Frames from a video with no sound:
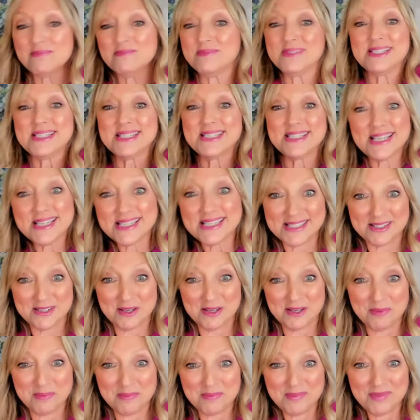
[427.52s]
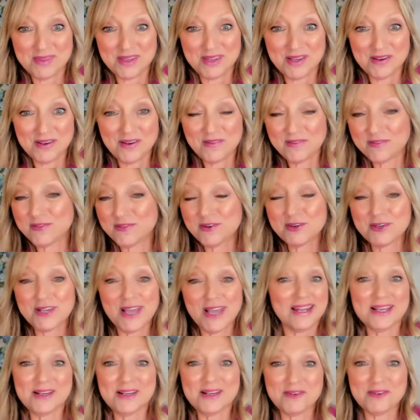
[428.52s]
system for getting
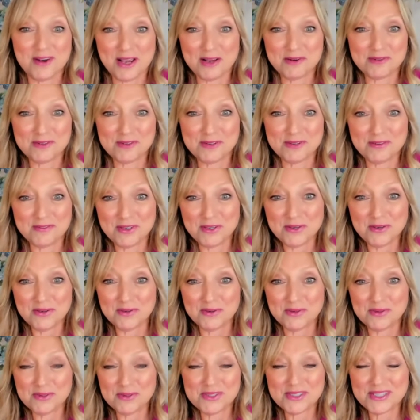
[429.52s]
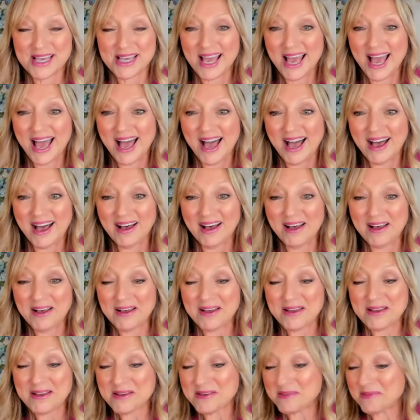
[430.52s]
great reviews. That
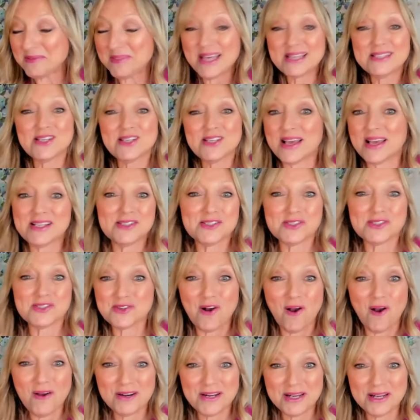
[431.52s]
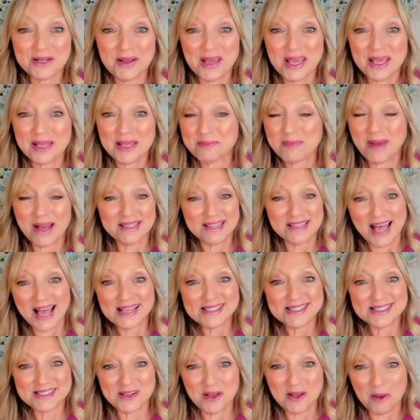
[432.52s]
it started at my last
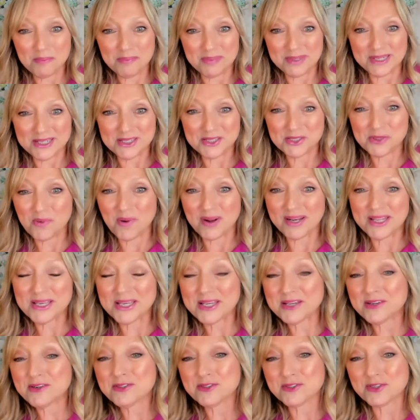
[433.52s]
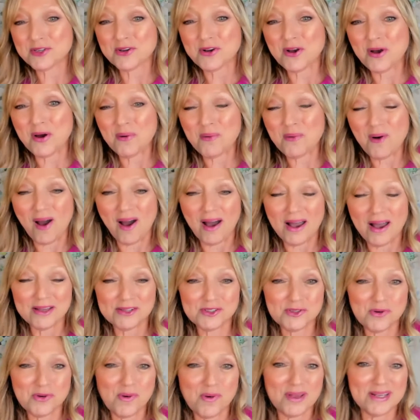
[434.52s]
company 20 years ago. I
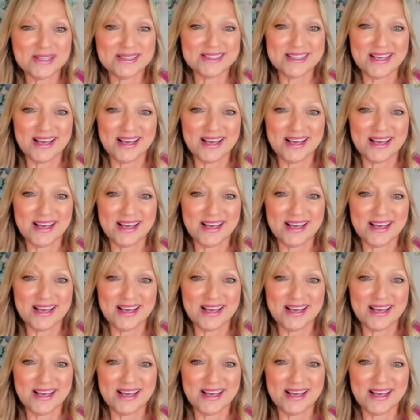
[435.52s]
joined